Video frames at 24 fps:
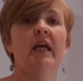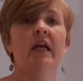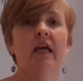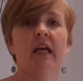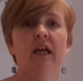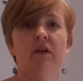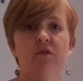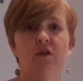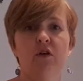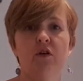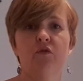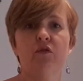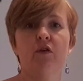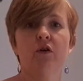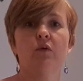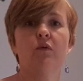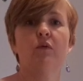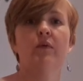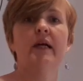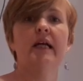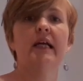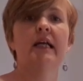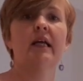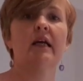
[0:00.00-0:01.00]
If you feel
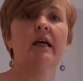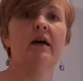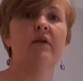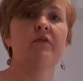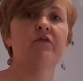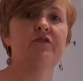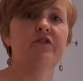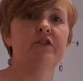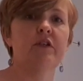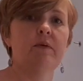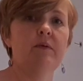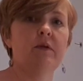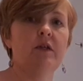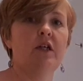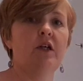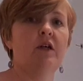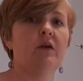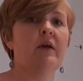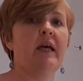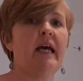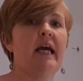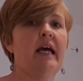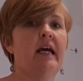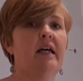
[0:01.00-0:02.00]
really confident, you
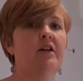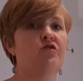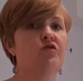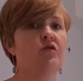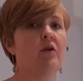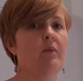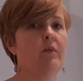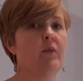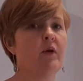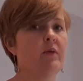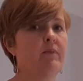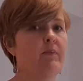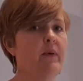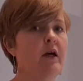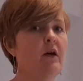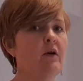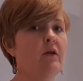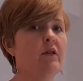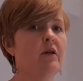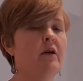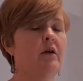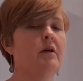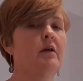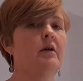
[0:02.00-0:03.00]
can drop with
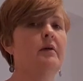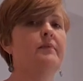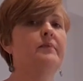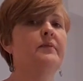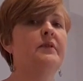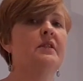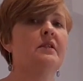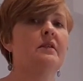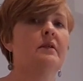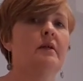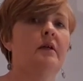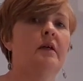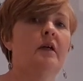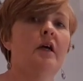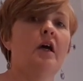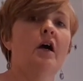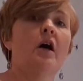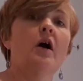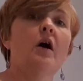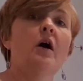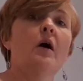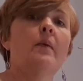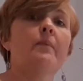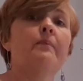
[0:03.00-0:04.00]
both arms,
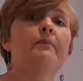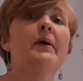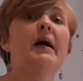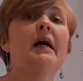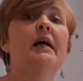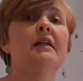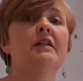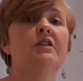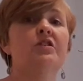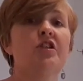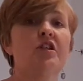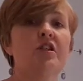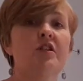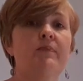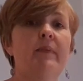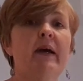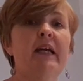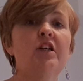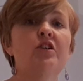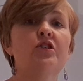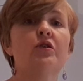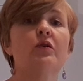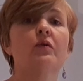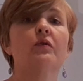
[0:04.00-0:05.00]
but just
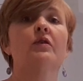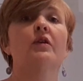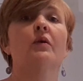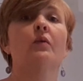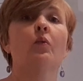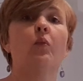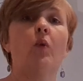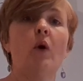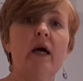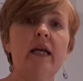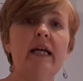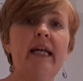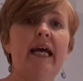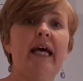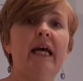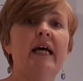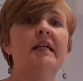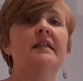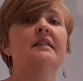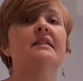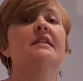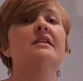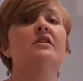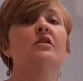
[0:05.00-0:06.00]
make sure that one
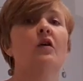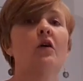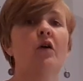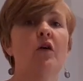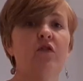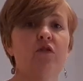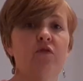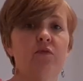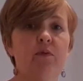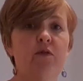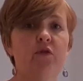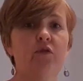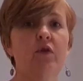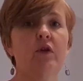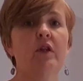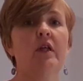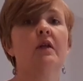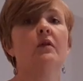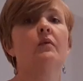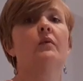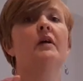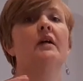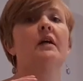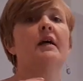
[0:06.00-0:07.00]
hand is off before the
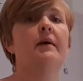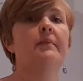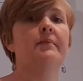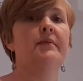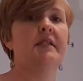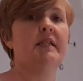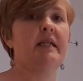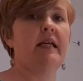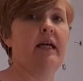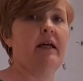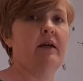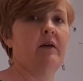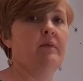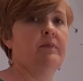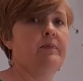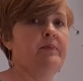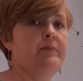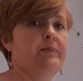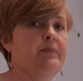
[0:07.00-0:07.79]
other one comes down.